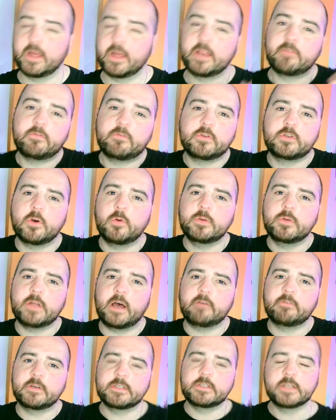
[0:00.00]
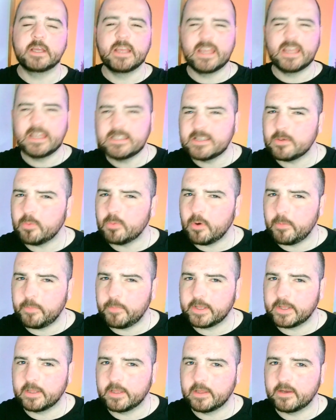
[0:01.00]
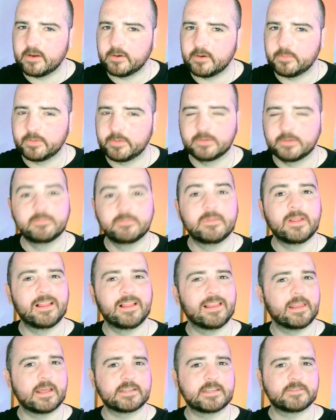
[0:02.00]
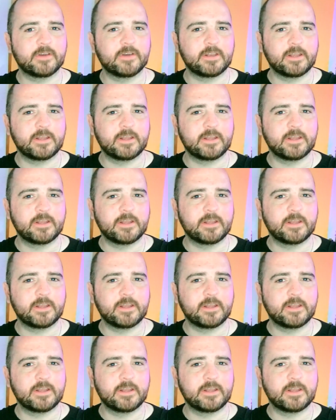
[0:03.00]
And if you don't have it, is it worth picking it up? Let's find